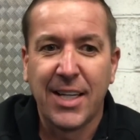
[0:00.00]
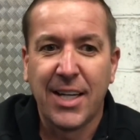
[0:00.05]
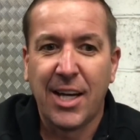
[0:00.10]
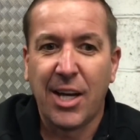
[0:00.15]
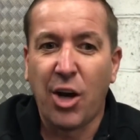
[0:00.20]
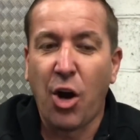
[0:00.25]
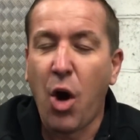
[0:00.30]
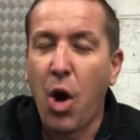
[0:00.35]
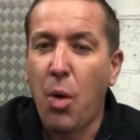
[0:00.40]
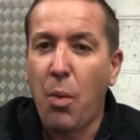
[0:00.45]
And
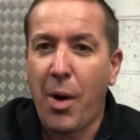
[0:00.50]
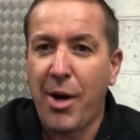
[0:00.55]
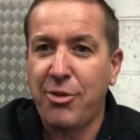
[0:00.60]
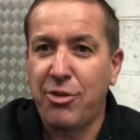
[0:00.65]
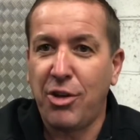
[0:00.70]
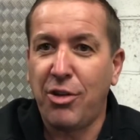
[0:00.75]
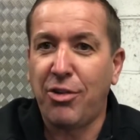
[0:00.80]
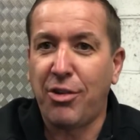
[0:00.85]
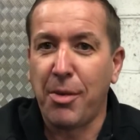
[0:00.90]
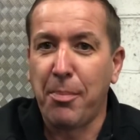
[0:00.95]
I always
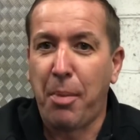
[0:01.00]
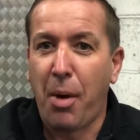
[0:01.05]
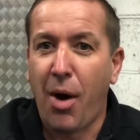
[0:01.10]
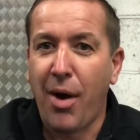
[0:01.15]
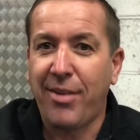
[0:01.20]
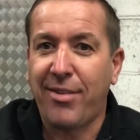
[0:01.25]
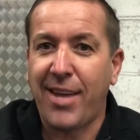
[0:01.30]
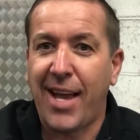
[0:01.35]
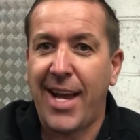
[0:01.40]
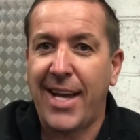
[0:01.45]
used to buy
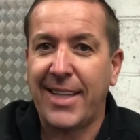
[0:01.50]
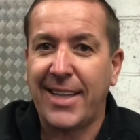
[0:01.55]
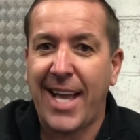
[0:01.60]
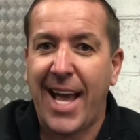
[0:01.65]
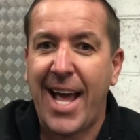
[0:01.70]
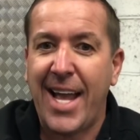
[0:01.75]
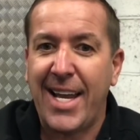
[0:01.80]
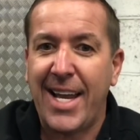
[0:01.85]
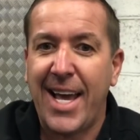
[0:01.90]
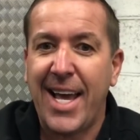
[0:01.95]
something
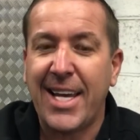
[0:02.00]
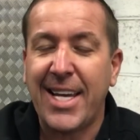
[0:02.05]
down there,